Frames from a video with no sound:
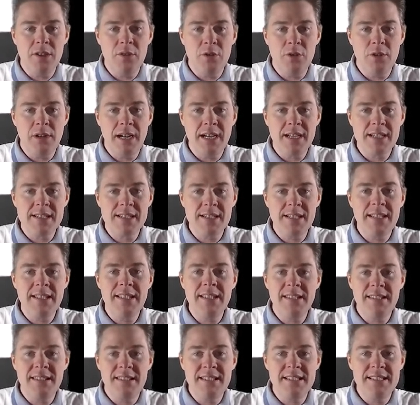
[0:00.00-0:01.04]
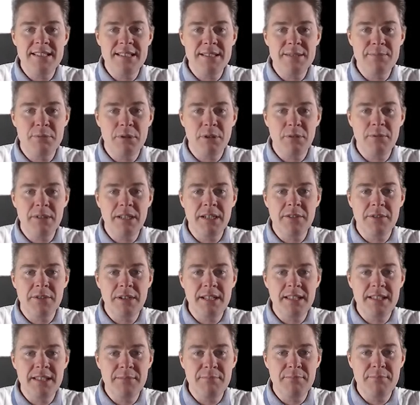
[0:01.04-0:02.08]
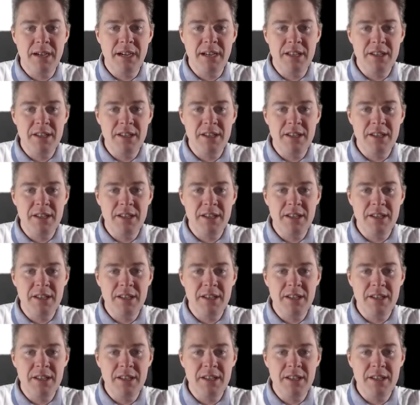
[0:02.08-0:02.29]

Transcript: or actually this is probably created by